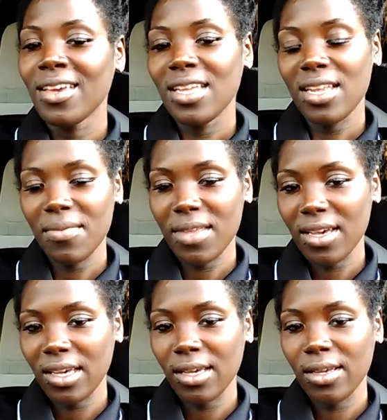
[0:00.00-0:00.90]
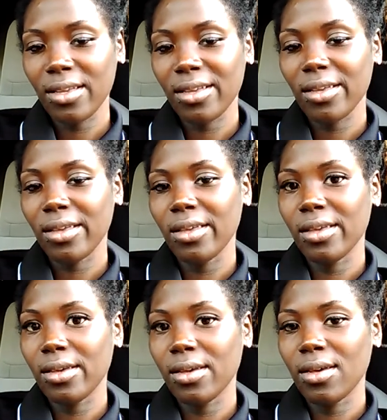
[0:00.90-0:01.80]
I'm like,
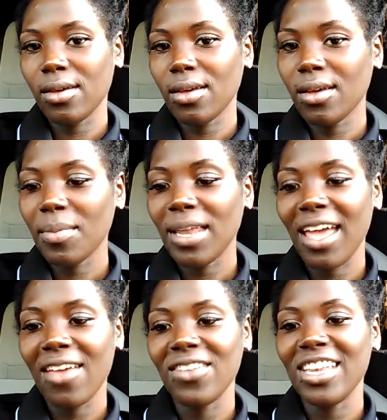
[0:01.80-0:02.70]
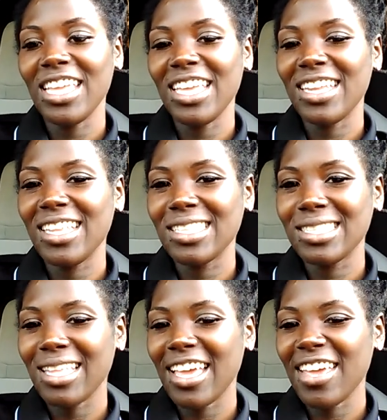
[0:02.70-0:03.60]
yeah, but I haven't
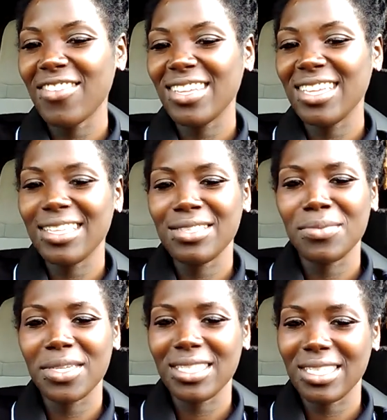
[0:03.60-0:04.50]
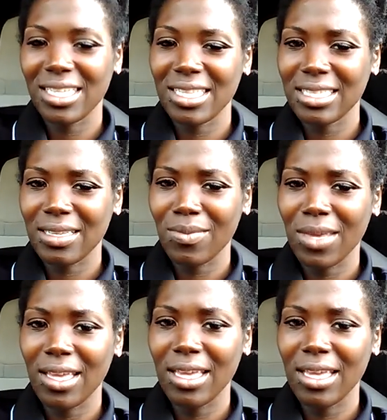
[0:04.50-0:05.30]
did too much of nothing to me.